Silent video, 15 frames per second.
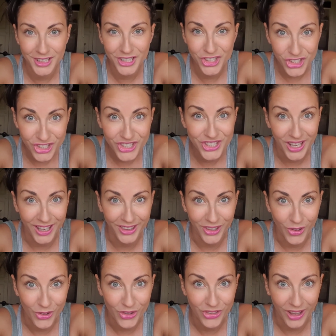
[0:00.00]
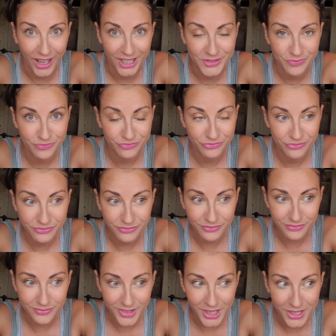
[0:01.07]
Just saying though, that
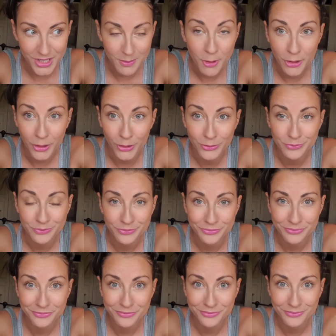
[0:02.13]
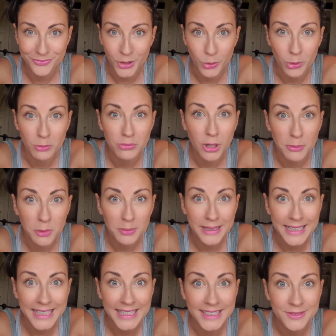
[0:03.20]
tomorrow you will
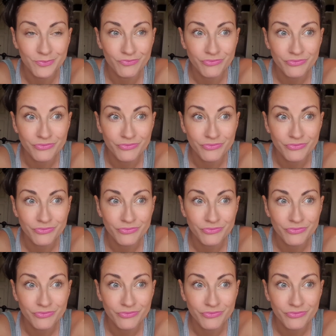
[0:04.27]
probably